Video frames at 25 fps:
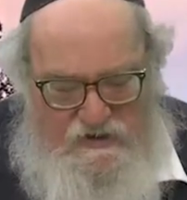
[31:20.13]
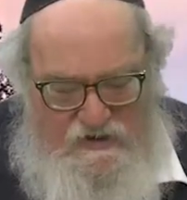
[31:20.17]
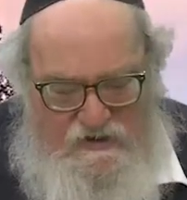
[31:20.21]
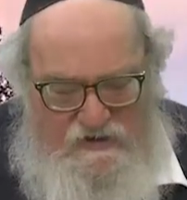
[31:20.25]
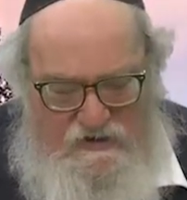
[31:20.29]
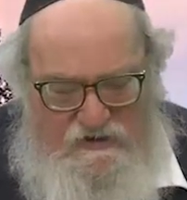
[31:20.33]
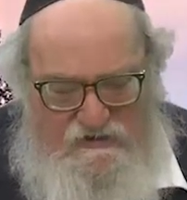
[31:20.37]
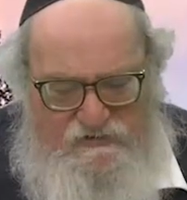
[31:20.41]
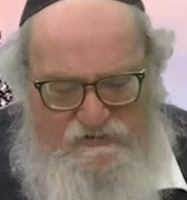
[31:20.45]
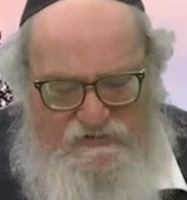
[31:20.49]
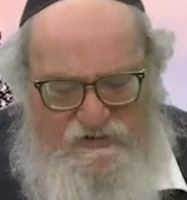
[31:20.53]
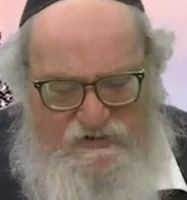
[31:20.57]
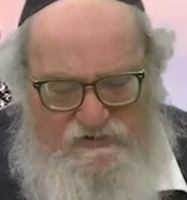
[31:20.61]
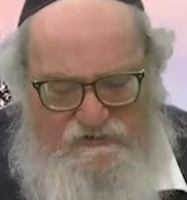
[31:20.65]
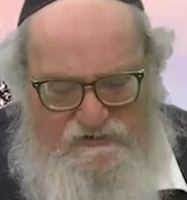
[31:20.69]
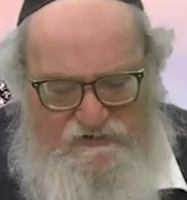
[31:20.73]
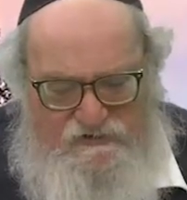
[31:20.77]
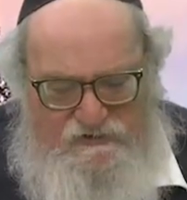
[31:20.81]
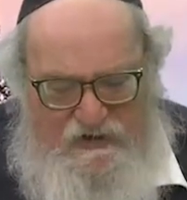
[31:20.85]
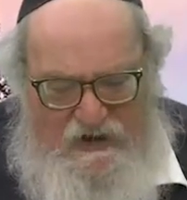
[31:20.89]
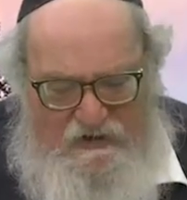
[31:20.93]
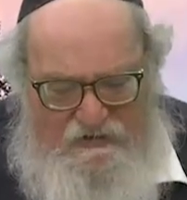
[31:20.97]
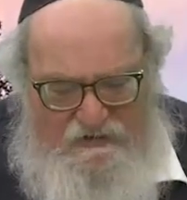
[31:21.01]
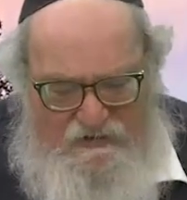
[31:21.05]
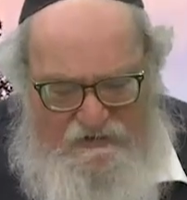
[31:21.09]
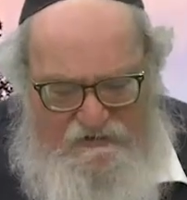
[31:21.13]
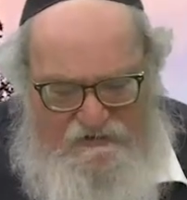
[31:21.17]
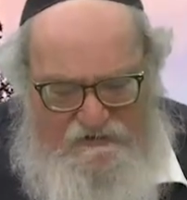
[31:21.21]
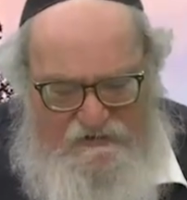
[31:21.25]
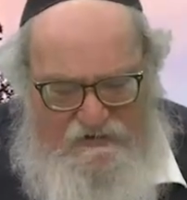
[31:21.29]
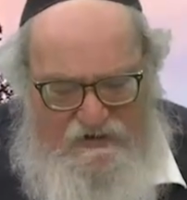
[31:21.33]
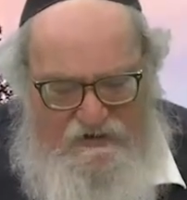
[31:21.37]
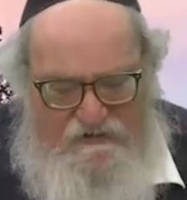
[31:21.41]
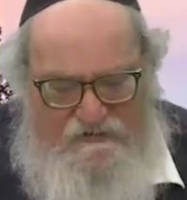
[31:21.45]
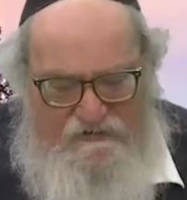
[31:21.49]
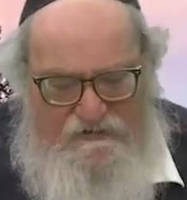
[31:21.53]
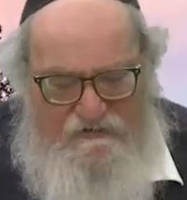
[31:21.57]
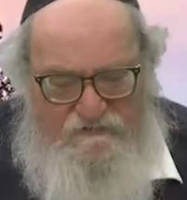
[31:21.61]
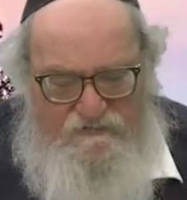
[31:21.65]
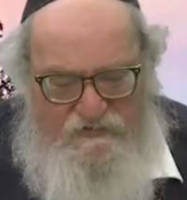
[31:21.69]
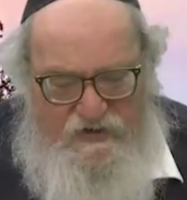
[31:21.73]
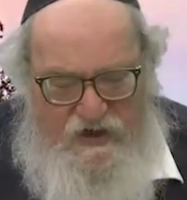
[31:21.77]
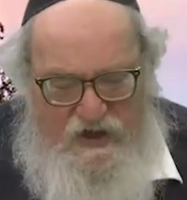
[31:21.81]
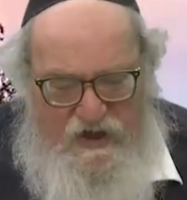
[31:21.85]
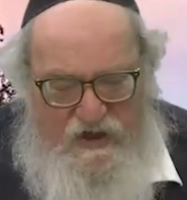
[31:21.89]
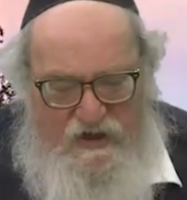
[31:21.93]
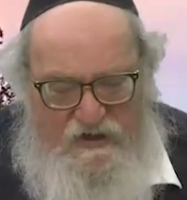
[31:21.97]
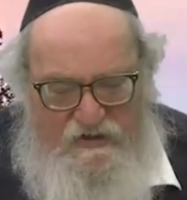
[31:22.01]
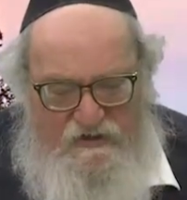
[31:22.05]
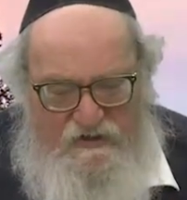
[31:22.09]
It is the zealousness
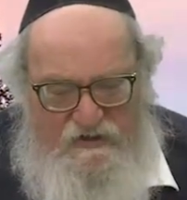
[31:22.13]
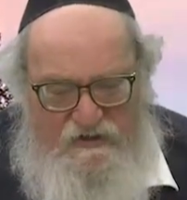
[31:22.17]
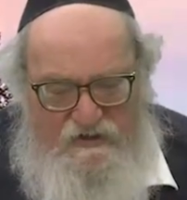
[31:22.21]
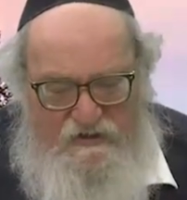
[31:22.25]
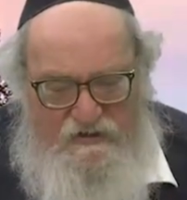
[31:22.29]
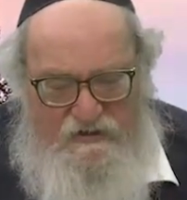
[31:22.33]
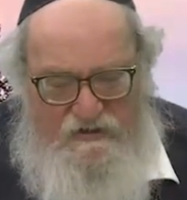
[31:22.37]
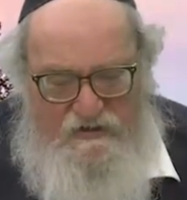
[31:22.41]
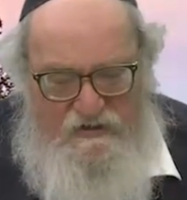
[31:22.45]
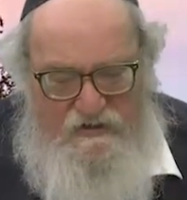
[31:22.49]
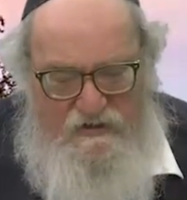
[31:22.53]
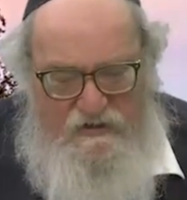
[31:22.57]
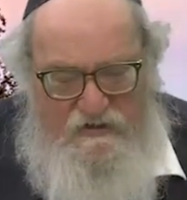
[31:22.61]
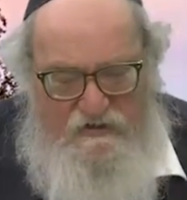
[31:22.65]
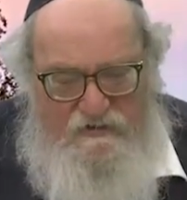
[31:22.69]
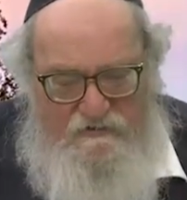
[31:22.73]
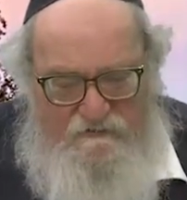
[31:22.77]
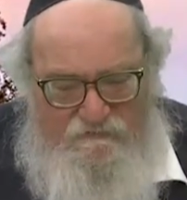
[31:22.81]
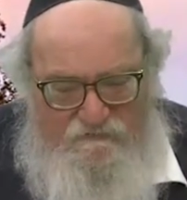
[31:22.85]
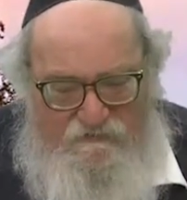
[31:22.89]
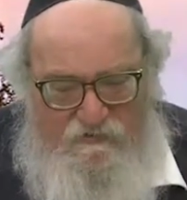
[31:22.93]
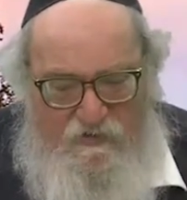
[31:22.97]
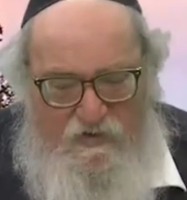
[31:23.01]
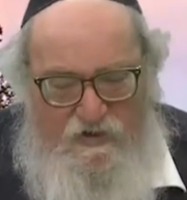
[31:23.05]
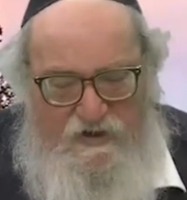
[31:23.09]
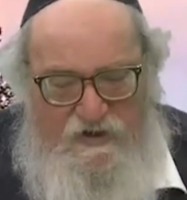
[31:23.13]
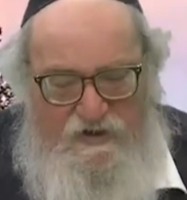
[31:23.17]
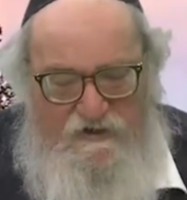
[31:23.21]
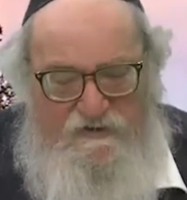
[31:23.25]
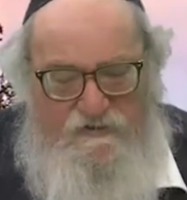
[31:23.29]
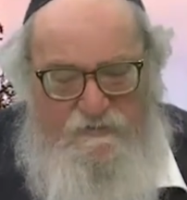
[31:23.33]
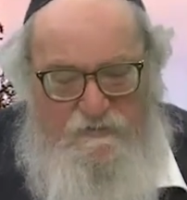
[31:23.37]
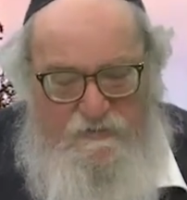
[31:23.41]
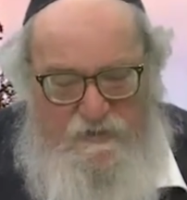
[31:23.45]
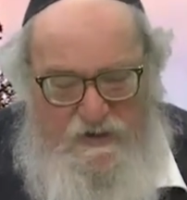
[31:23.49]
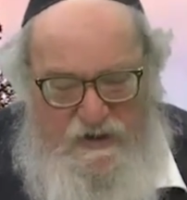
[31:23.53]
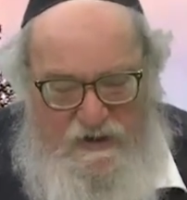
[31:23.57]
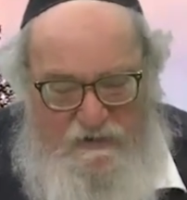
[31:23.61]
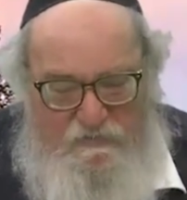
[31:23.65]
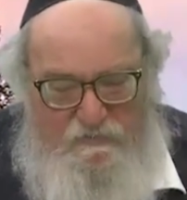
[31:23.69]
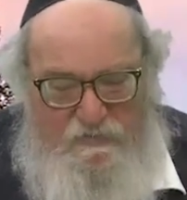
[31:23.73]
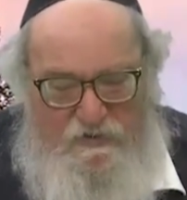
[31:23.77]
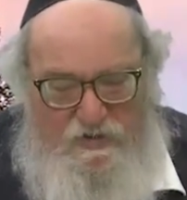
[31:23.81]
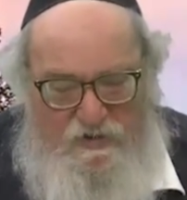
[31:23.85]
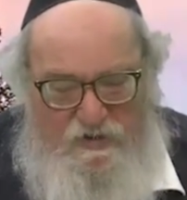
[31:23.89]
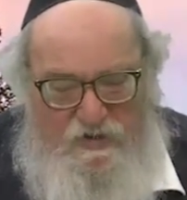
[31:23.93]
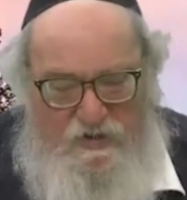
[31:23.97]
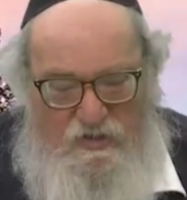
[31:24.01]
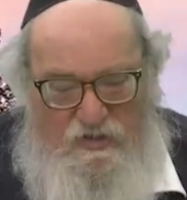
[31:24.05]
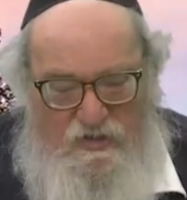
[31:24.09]
of God for his
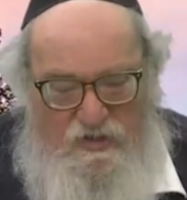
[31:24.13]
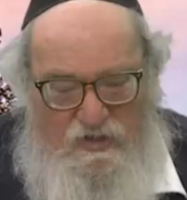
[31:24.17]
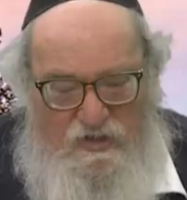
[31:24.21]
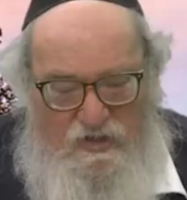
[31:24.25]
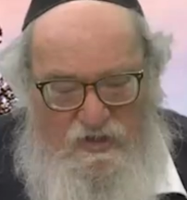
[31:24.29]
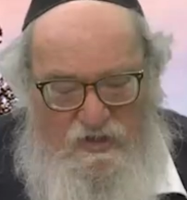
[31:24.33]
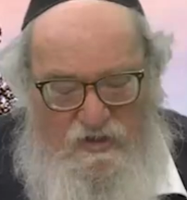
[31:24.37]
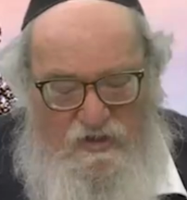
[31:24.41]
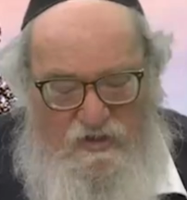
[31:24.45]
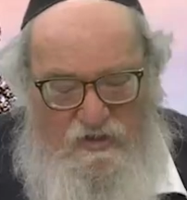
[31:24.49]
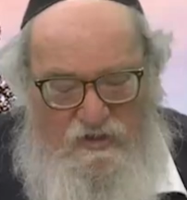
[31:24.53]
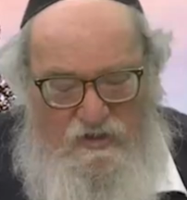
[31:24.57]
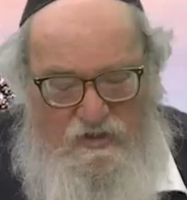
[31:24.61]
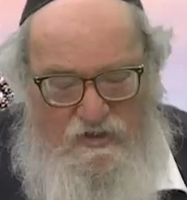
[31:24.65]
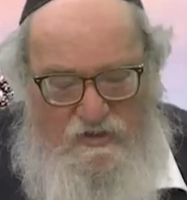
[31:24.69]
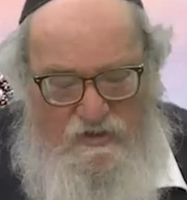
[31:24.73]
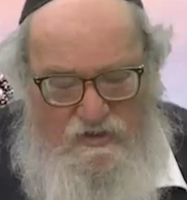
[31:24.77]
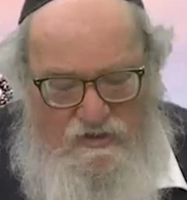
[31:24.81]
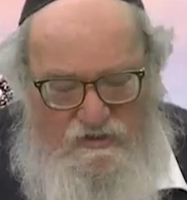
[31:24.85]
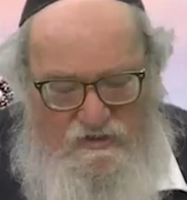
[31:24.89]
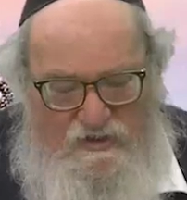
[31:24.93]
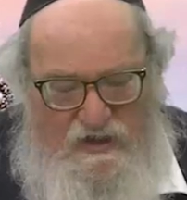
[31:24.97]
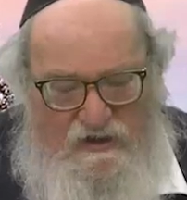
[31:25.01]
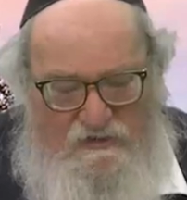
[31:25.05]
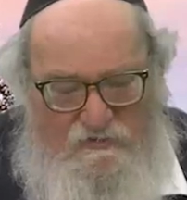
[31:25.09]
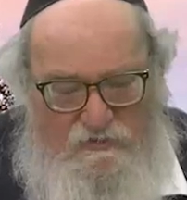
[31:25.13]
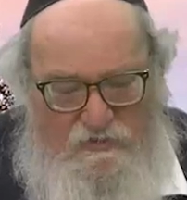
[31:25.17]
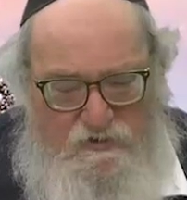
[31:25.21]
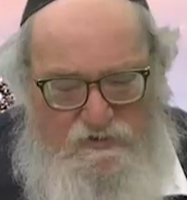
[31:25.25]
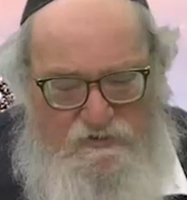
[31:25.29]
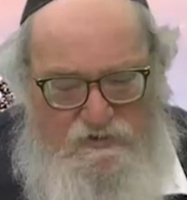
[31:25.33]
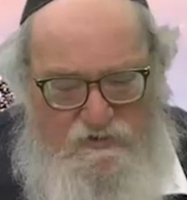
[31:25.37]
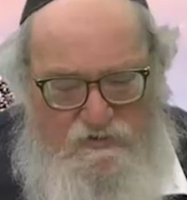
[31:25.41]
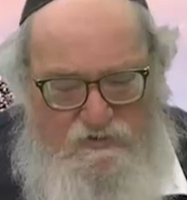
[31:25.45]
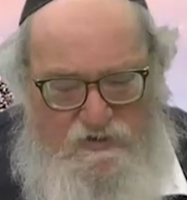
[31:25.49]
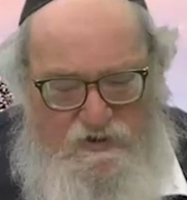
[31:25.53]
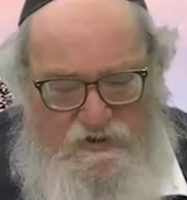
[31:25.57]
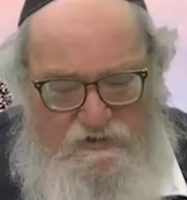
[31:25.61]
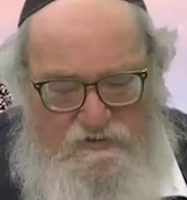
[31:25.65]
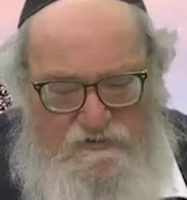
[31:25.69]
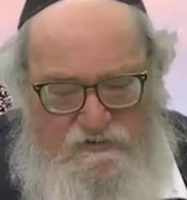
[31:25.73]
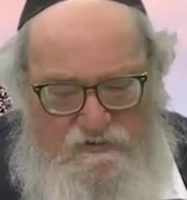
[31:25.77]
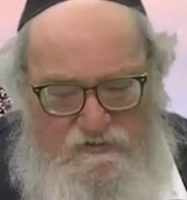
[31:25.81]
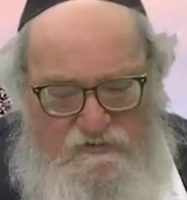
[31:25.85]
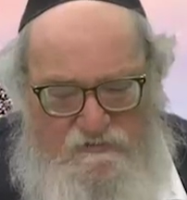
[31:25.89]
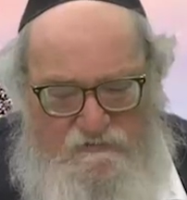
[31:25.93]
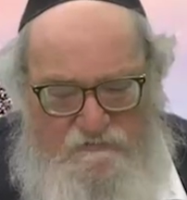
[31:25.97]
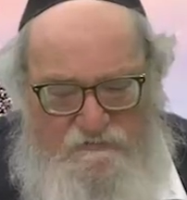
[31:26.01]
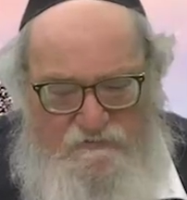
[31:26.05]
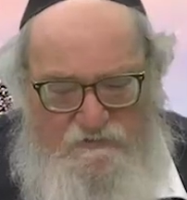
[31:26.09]
people that will do
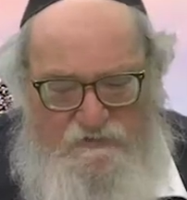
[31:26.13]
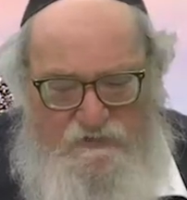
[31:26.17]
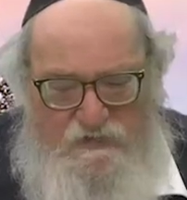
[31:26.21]
this.